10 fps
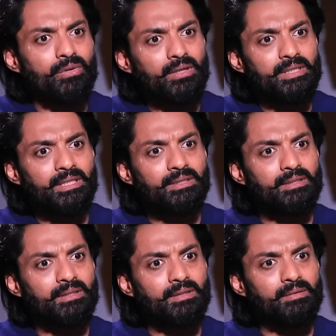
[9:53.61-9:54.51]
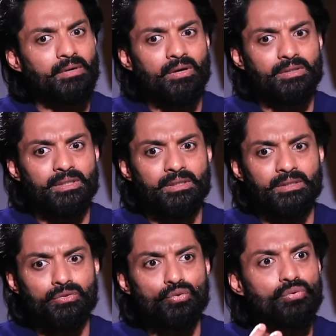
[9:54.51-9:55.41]
all the young or
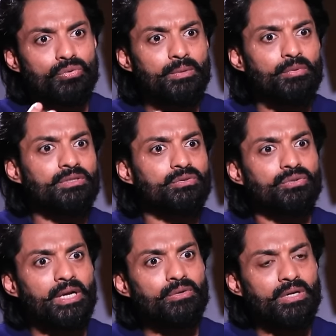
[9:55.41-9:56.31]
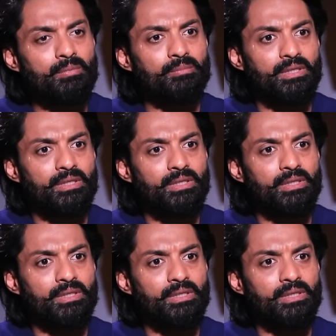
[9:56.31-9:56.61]
the new debutants who try to come up.